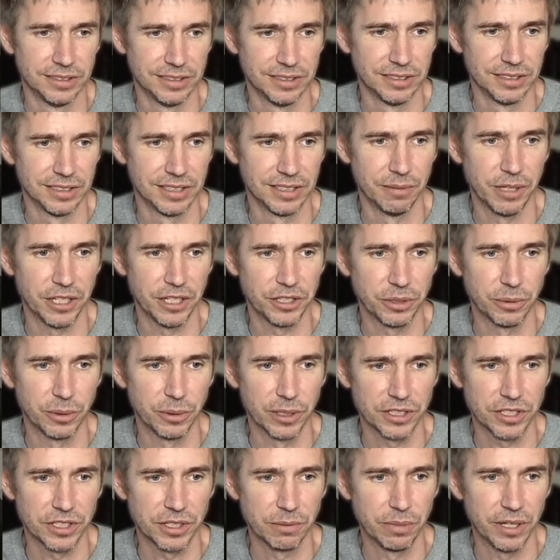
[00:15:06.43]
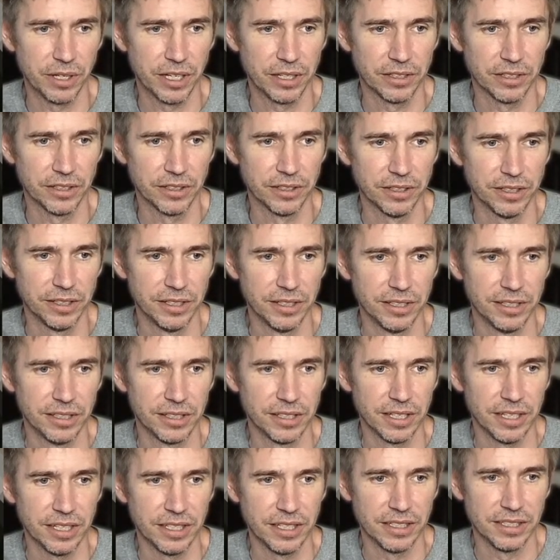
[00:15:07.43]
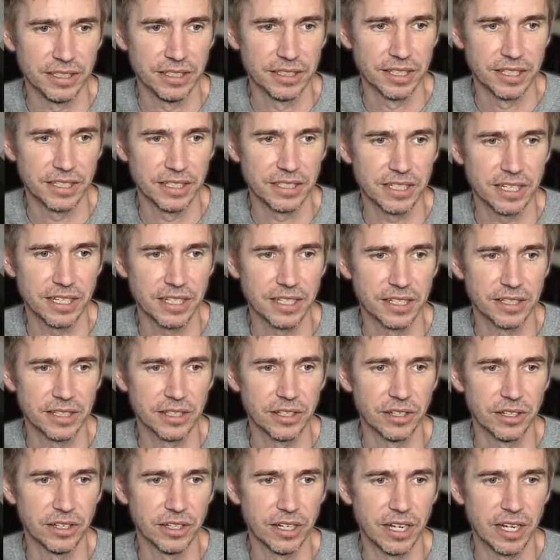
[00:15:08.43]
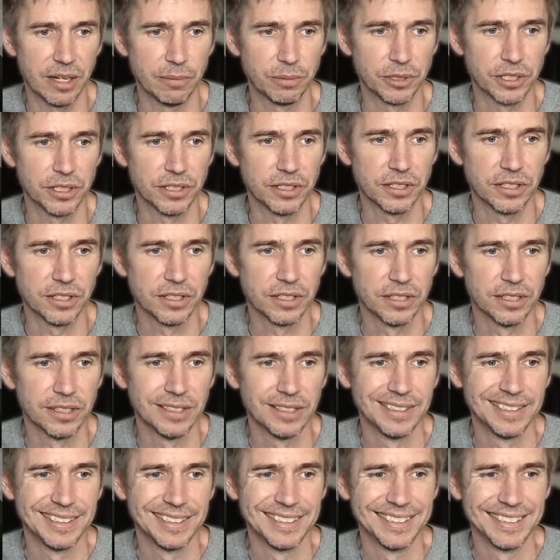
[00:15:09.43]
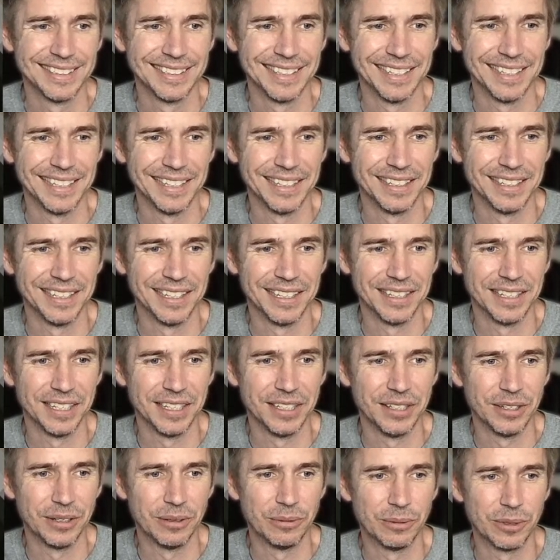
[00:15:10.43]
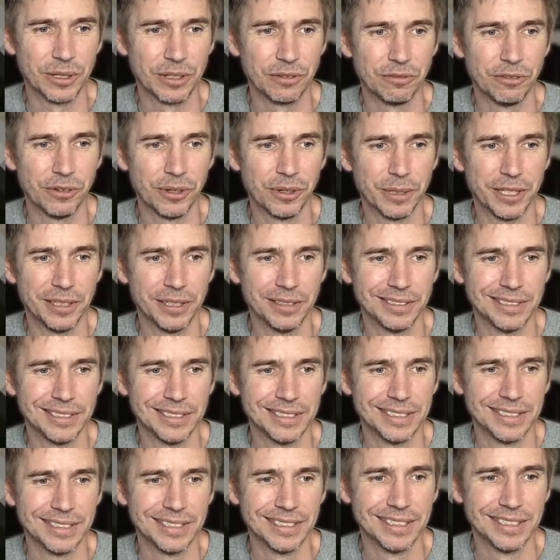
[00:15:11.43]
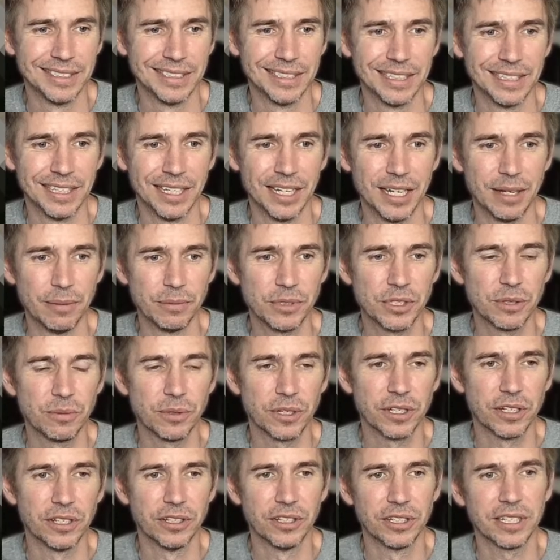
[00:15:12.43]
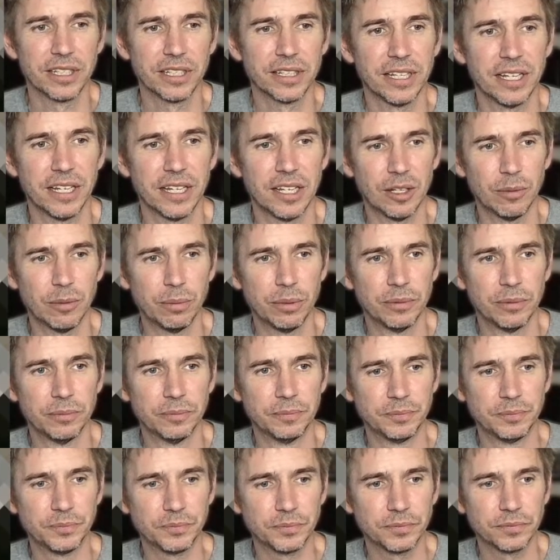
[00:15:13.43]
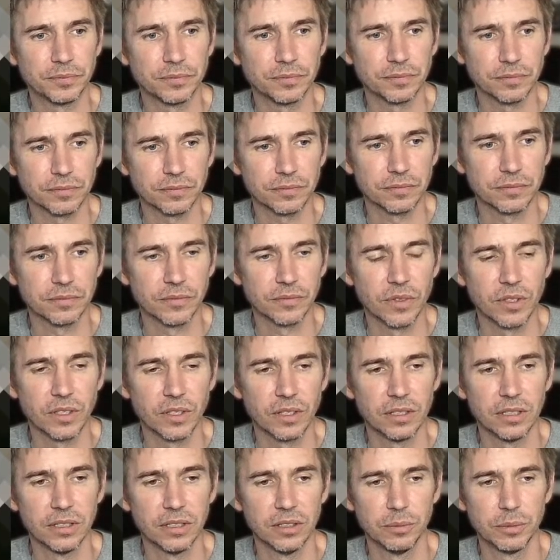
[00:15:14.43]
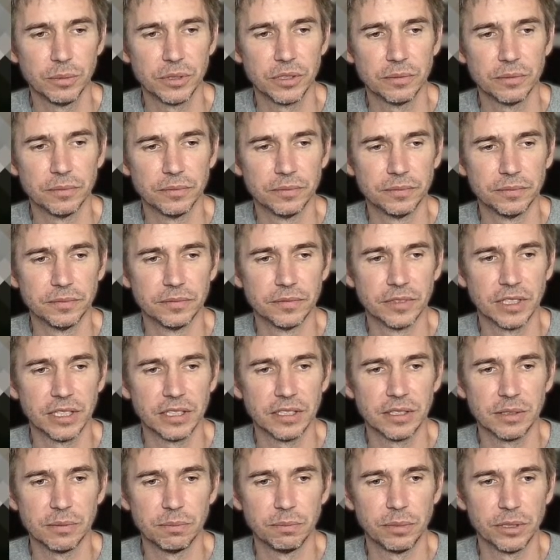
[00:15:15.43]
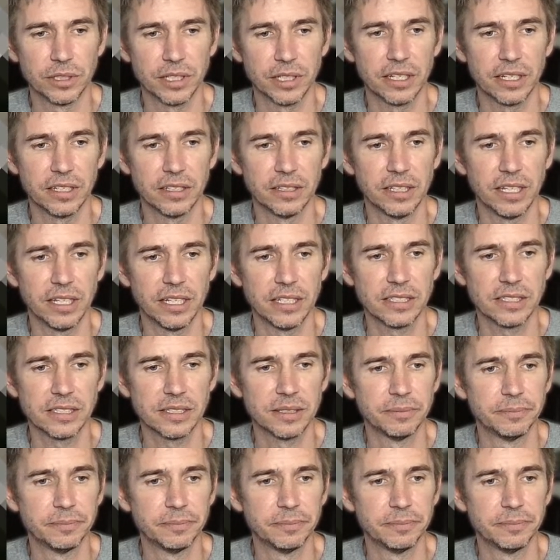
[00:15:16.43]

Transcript: MetroWorks compiler. They say that there are options, and then they don't work for me. So we're going to look at the help. Oops, let's put that in less.